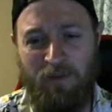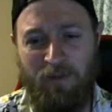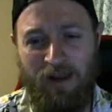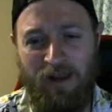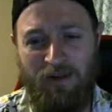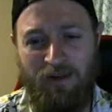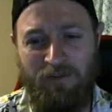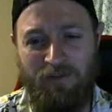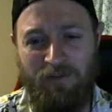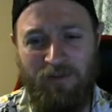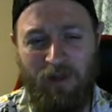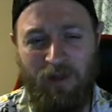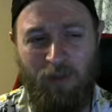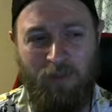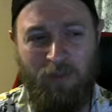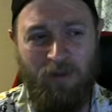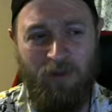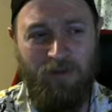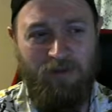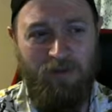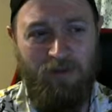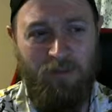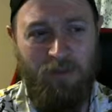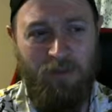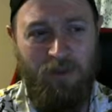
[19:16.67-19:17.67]
kind of
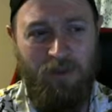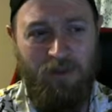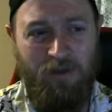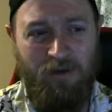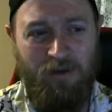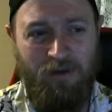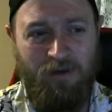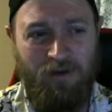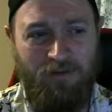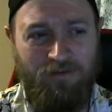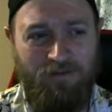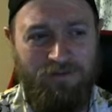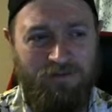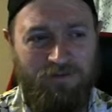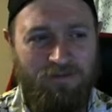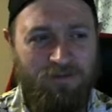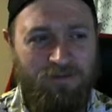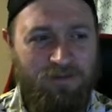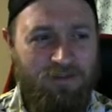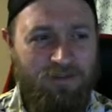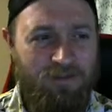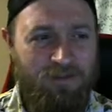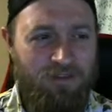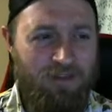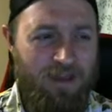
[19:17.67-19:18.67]
developing some of the
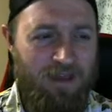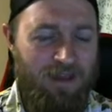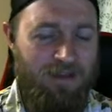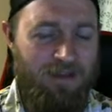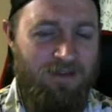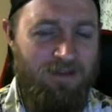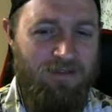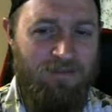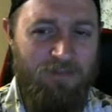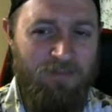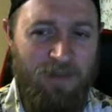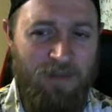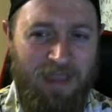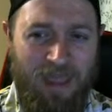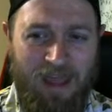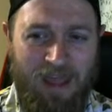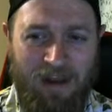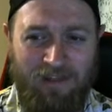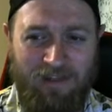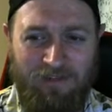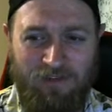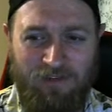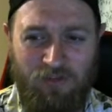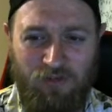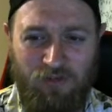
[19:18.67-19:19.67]
like mechanics and